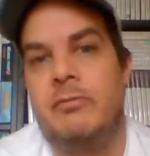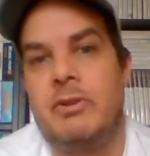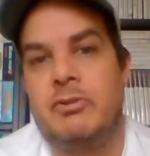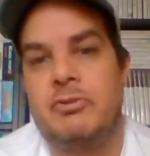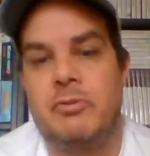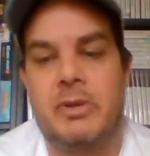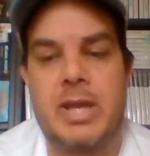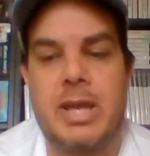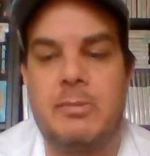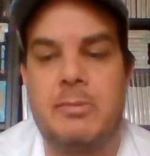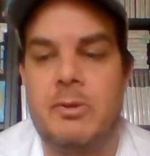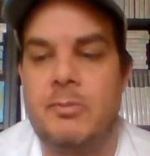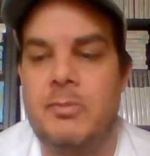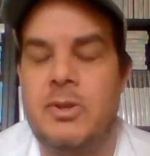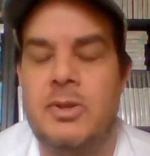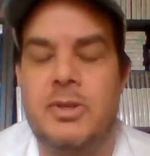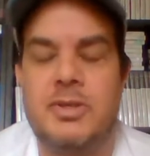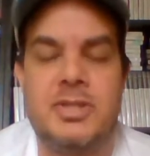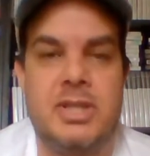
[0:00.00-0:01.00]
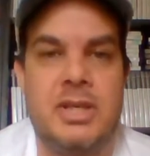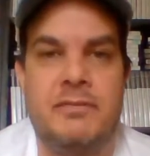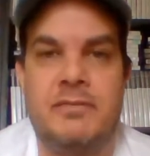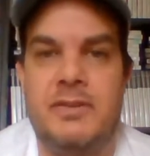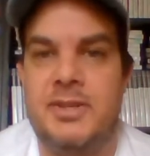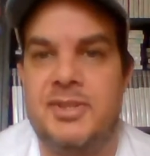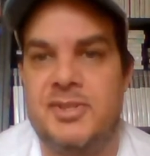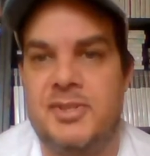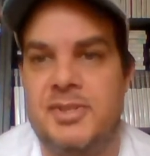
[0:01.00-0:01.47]
retro game community. I
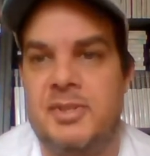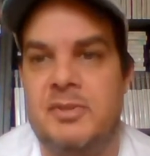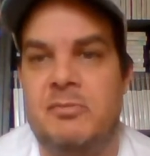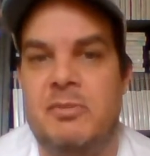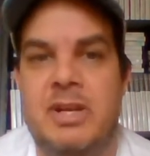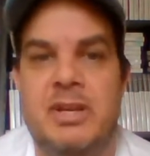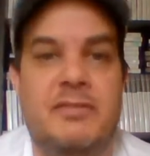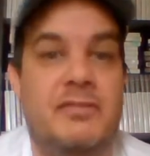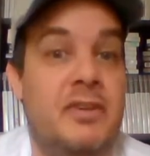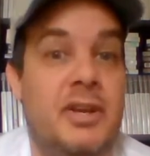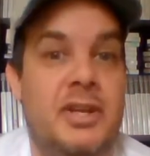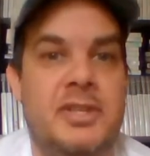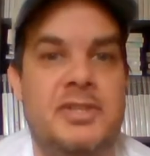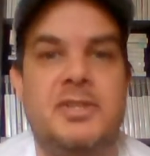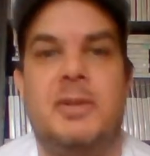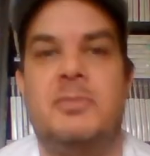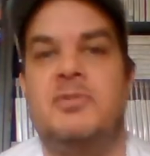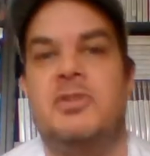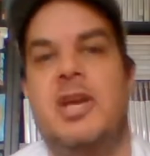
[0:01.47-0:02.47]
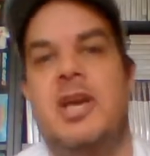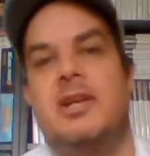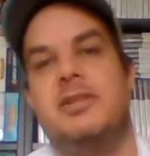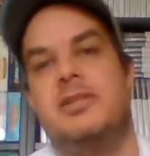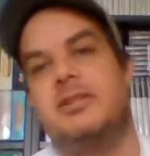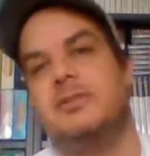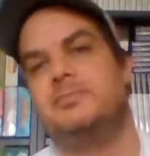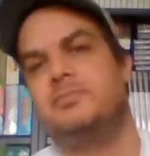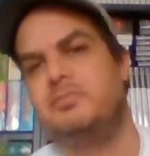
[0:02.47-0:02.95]
think this is a really funny subject,
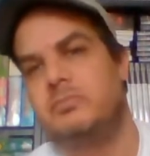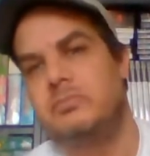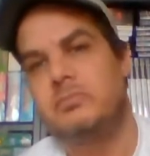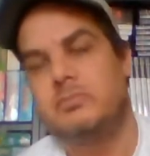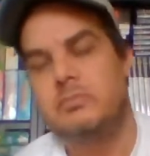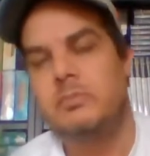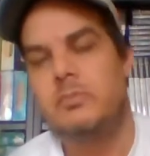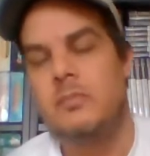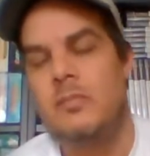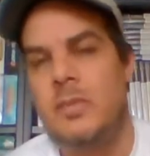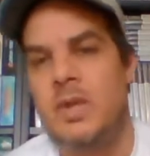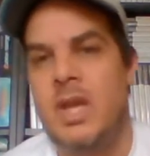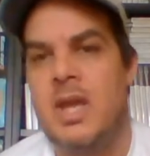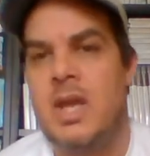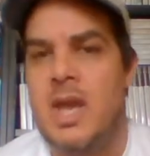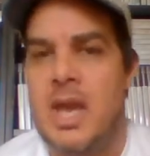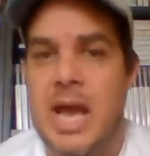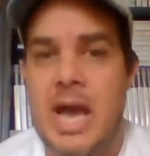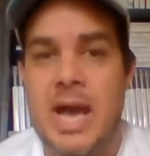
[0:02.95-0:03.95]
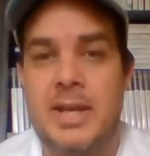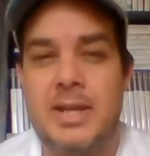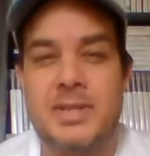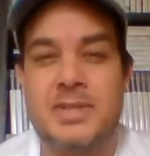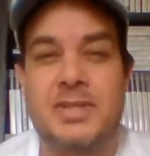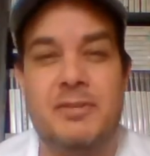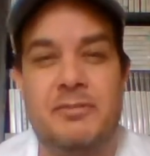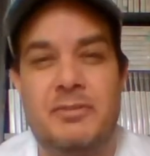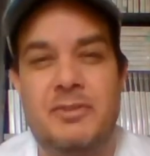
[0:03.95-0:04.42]
and
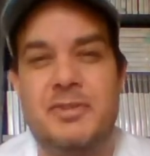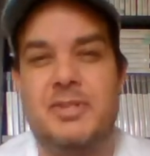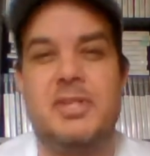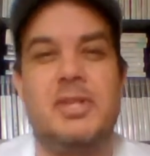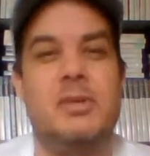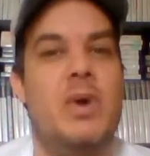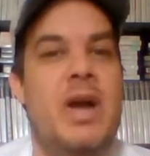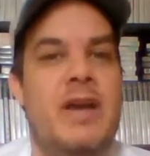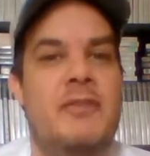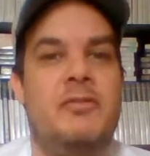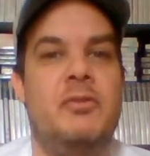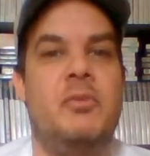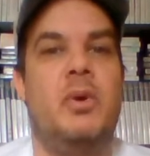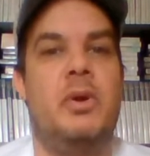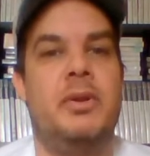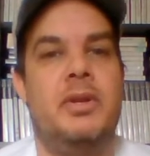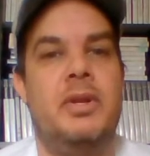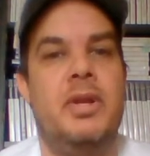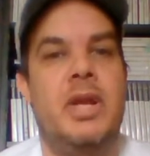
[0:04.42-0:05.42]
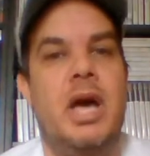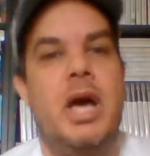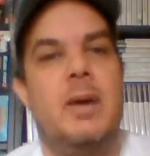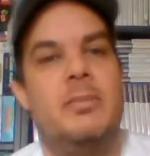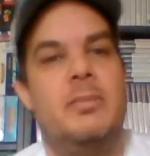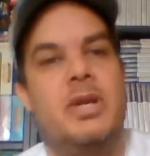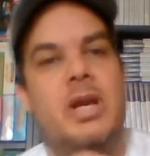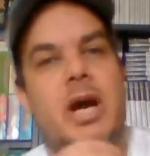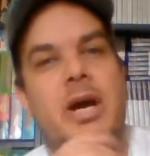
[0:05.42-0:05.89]
it's different to see what everyone
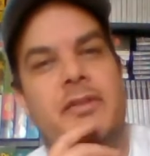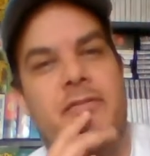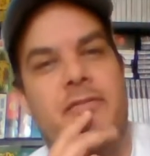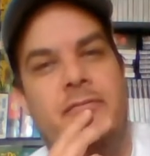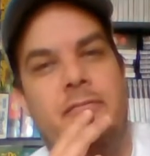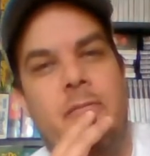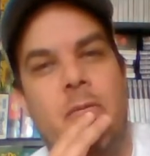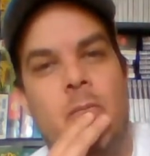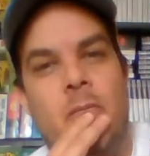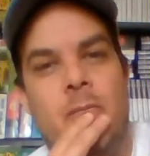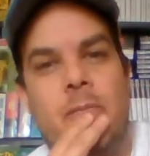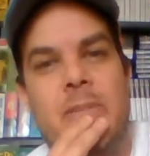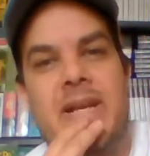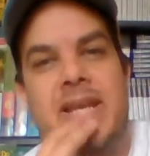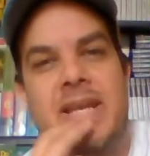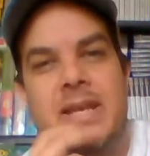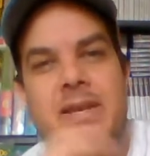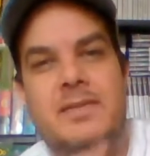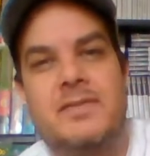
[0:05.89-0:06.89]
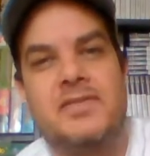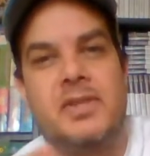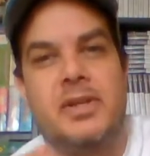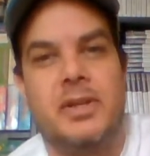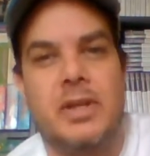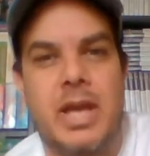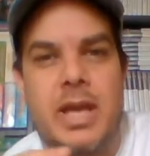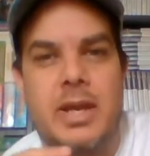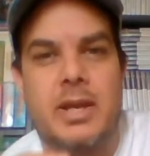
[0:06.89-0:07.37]
kind of believes
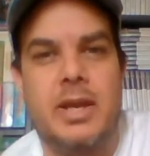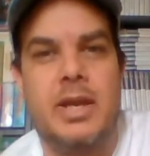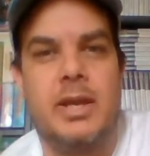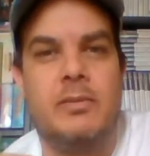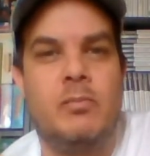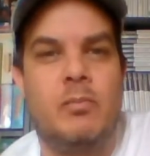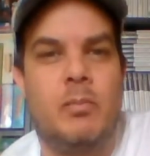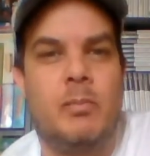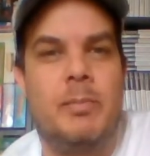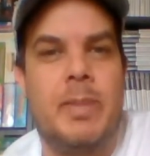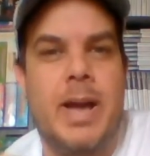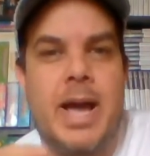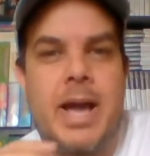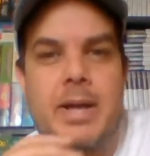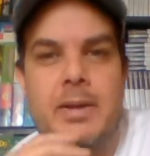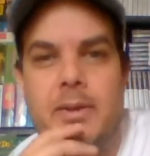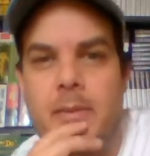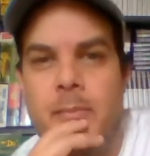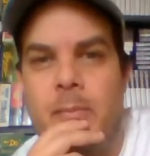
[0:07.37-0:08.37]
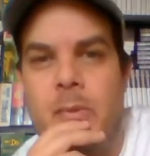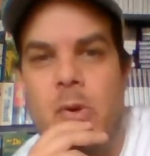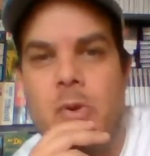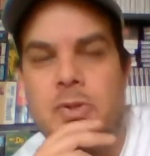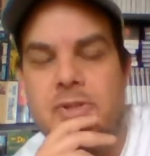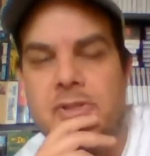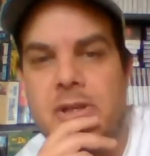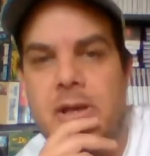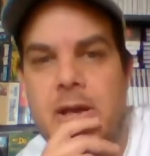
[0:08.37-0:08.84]
in bad
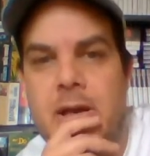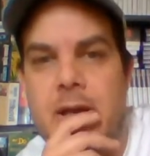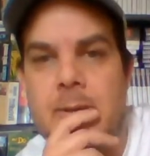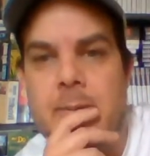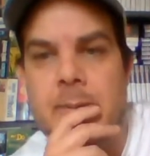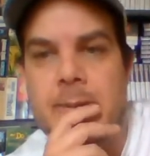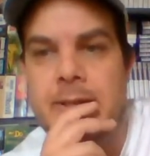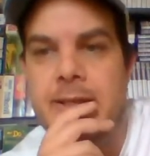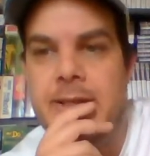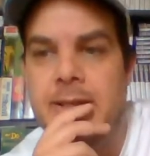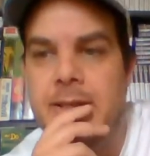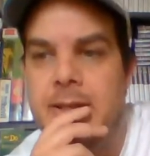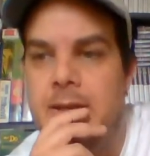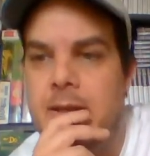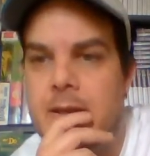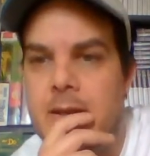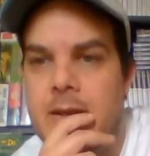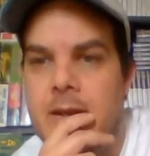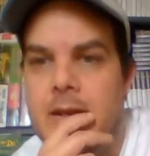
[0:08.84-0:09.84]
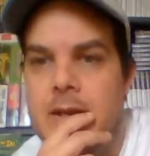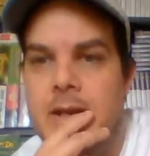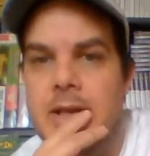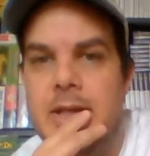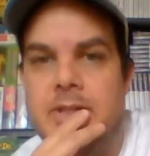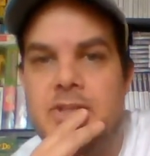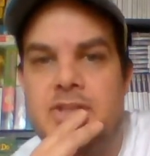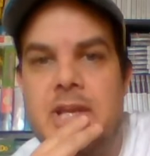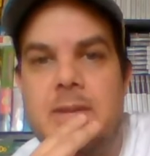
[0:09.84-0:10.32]
box art. I mean,
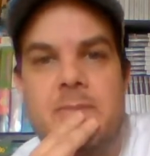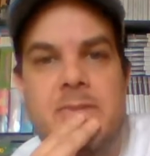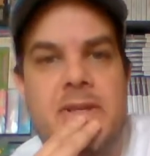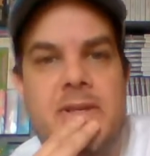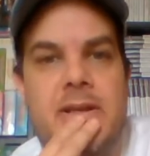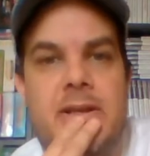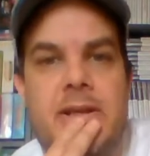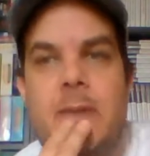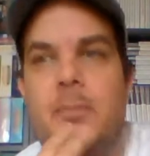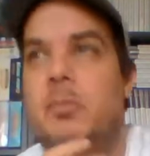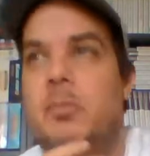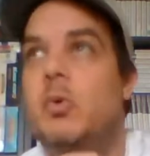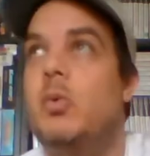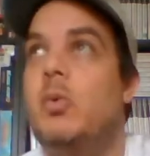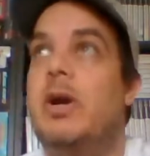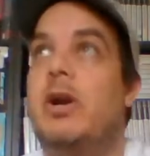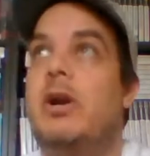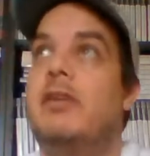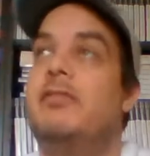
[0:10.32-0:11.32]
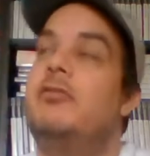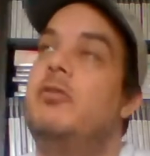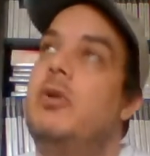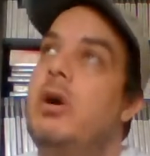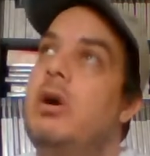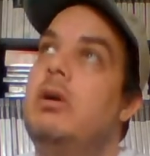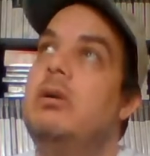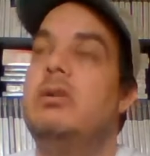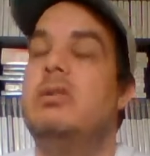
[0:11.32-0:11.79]
James had a couple where I thought,
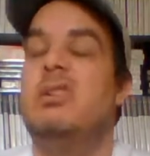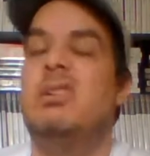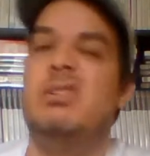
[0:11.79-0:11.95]
oh,